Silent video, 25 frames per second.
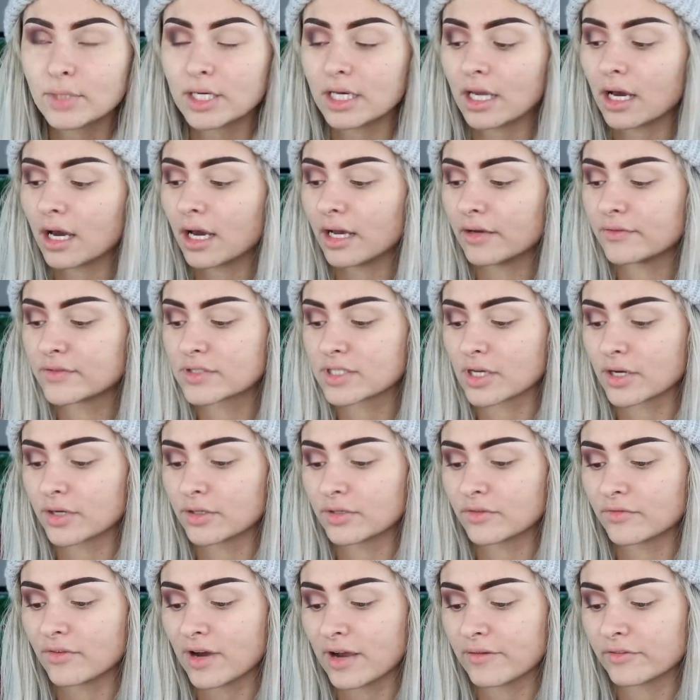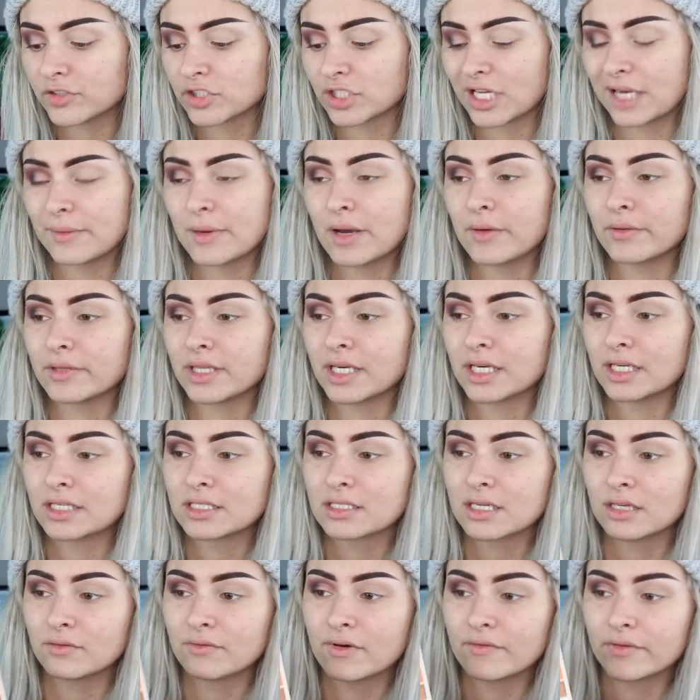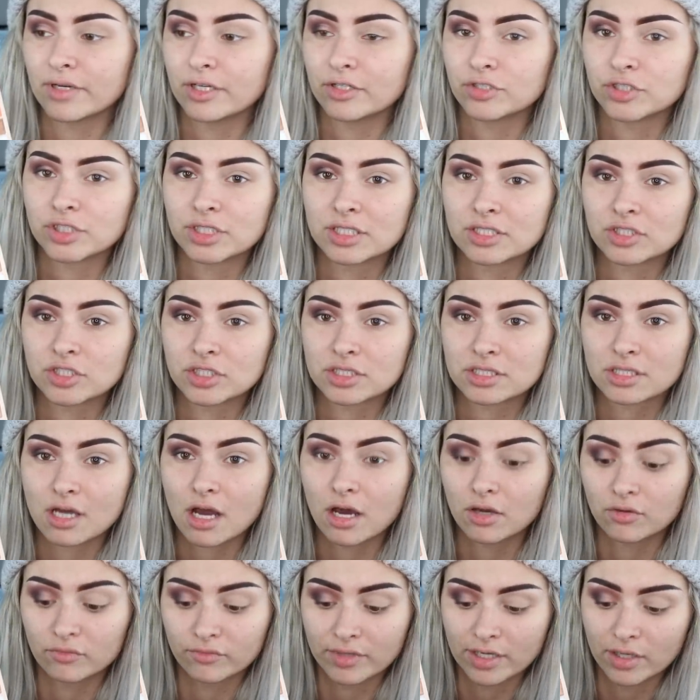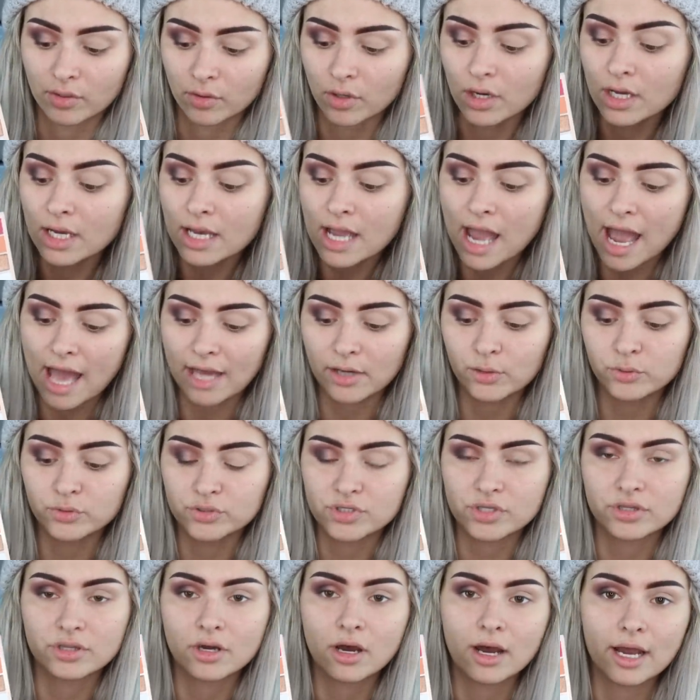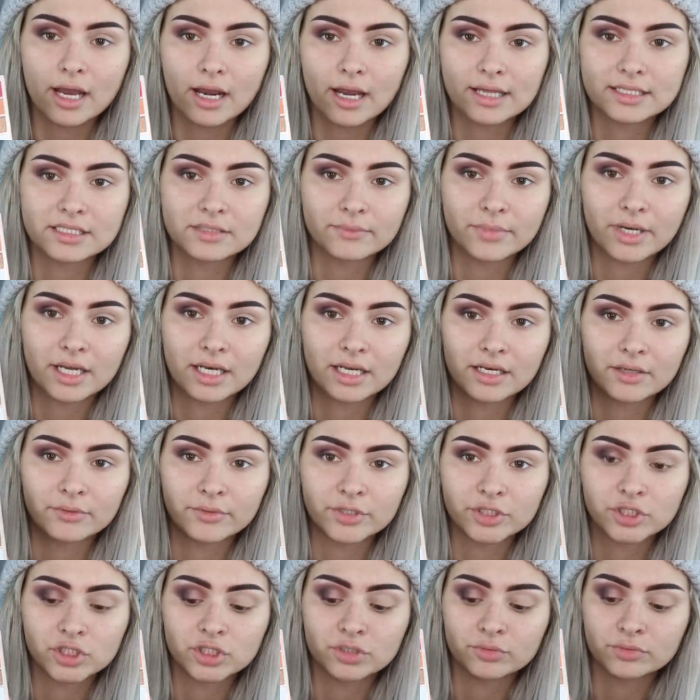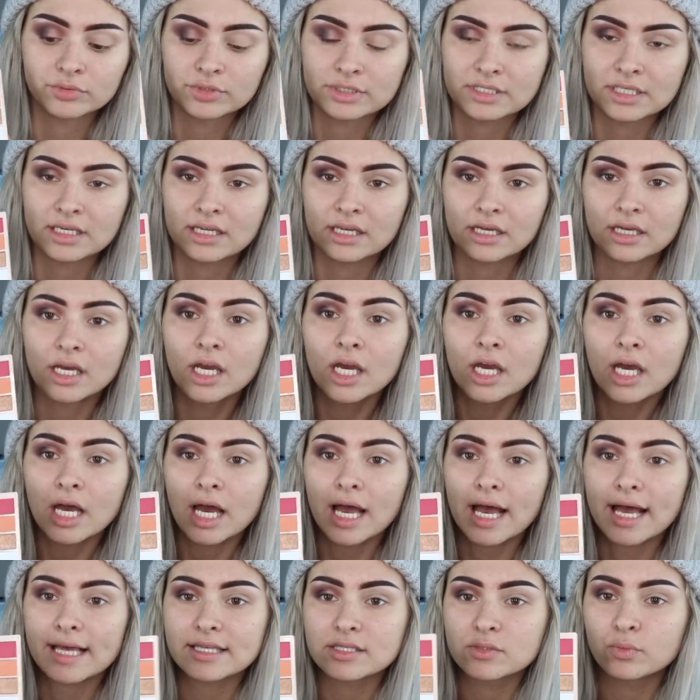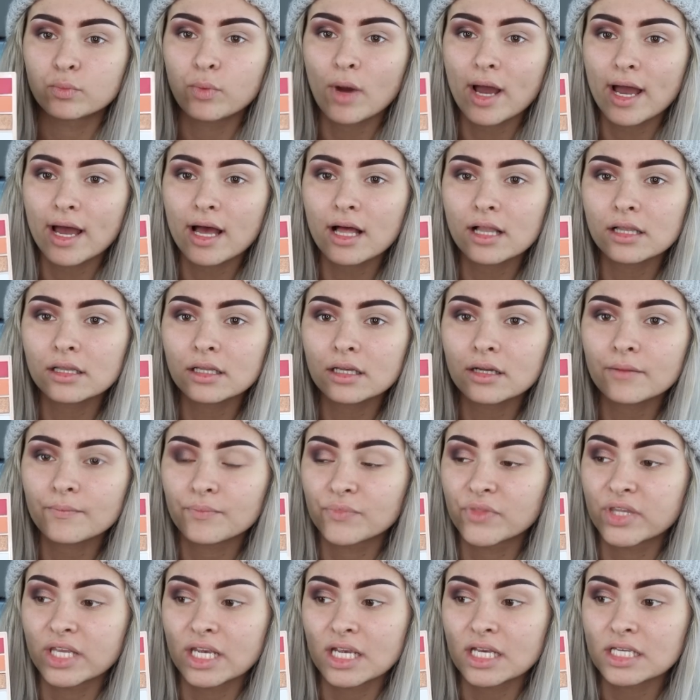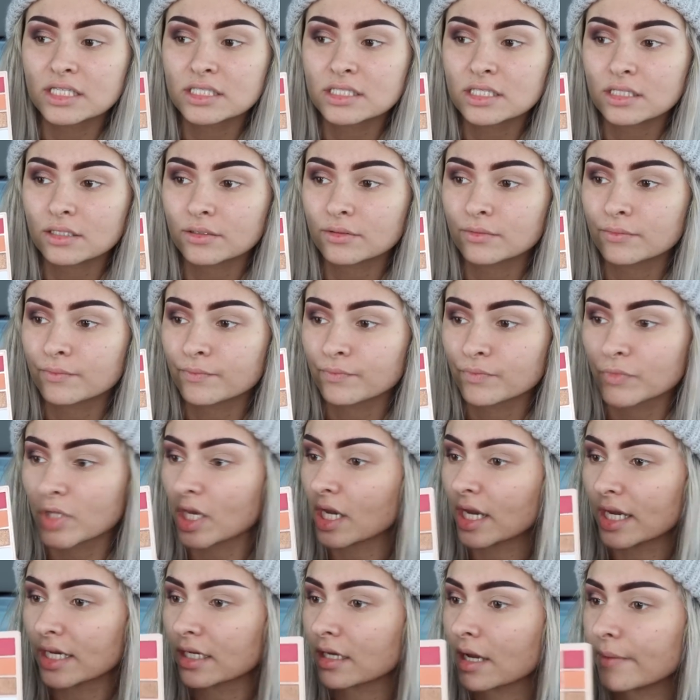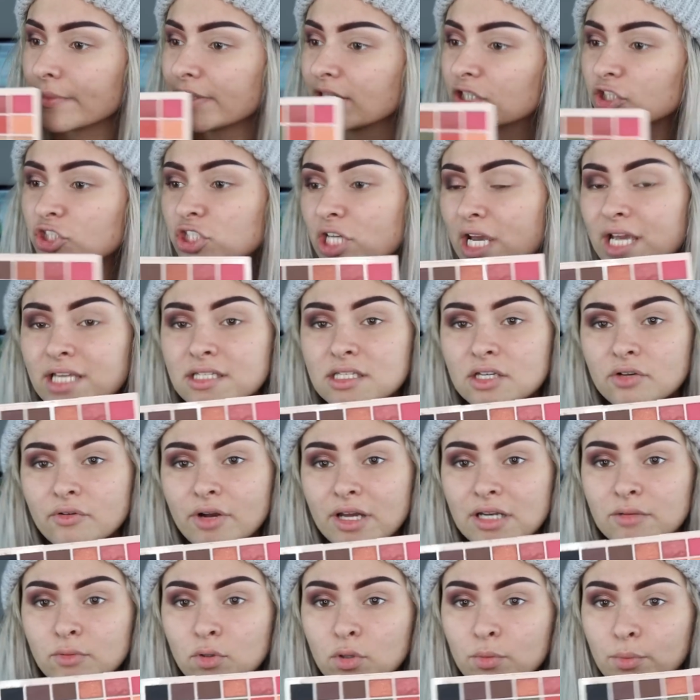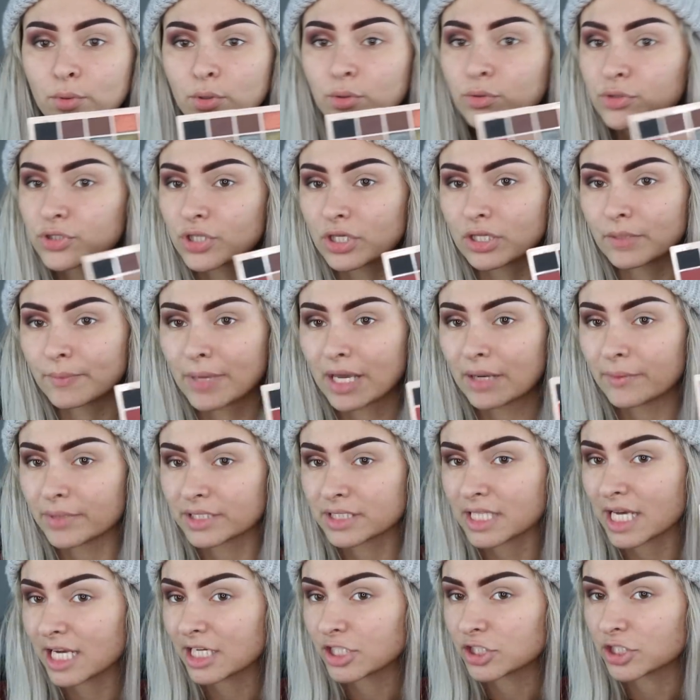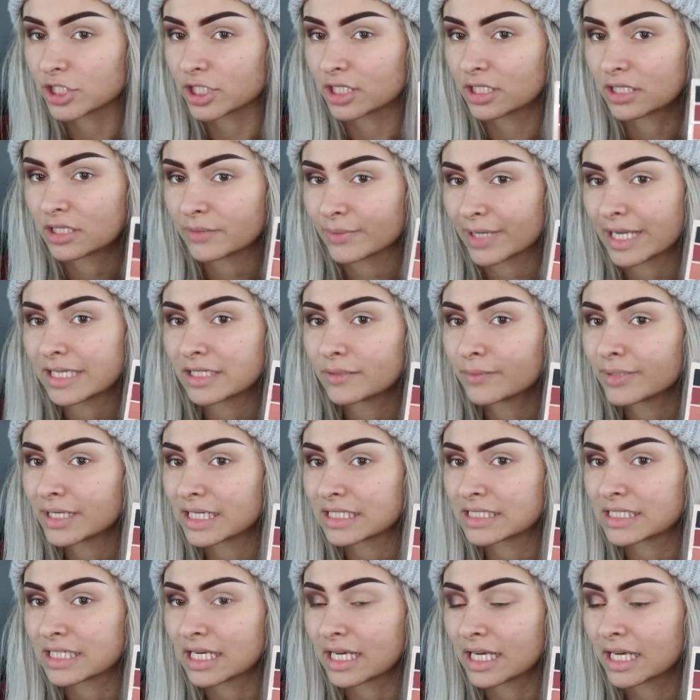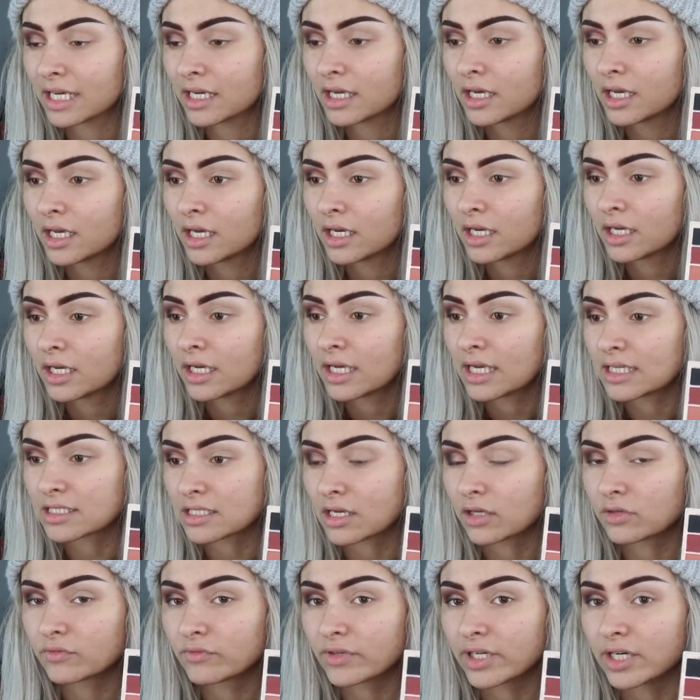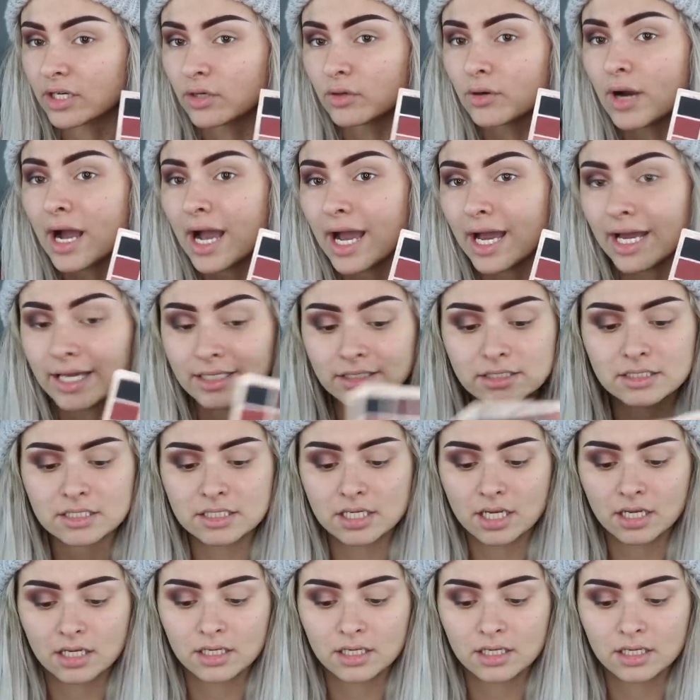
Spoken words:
my life, so the fact that she came out with this and Revolution is just unreal. And also the highlighting palette, which you will see as well. These, like, I mean, the shades are incredible, but also the pigmentation and the blendability is unreal. And